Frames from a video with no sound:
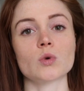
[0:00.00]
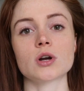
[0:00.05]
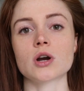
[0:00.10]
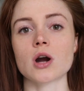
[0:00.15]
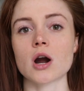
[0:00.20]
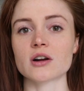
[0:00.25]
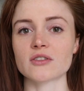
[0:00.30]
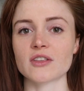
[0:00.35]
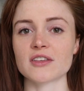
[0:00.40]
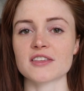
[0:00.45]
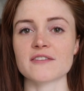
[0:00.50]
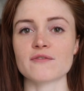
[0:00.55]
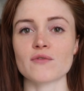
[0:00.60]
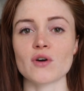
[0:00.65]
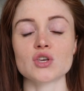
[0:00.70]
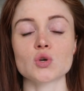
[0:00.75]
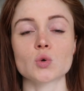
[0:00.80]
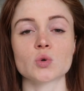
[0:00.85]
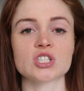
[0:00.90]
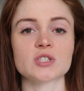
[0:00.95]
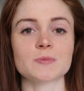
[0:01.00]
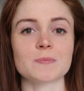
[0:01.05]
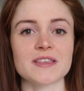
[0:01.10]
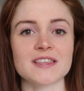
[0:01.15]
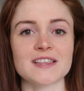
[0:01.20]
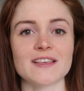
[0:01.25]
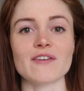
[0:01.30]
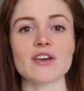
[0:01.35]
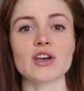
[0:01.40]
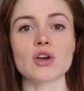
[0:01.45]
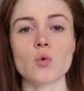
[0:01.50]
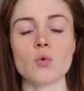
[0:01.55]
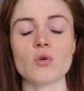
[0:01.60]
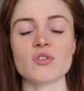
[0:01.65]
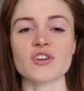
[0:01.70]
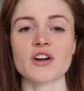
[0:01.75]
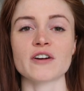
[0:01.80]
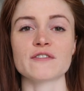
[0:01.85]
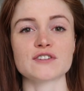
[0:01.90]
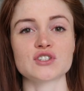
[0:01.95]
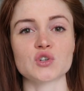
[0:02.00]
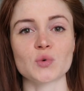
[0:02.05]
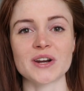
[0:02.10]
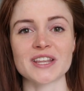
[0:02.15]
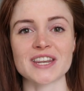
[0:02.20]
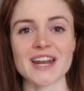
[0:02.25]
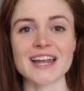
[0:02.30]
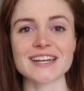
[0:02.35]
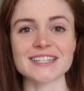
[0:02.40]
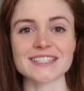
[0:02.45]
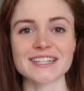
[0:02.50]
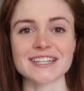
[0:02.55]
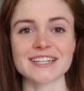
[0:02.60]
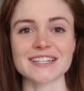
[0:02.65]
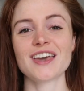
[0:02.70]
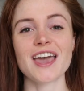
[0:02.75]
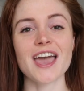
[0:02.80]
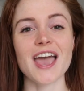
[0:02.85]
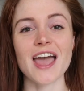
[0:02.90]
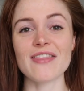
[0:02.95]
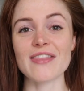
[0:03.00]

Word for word: regardless of what your specific goals are for 2019.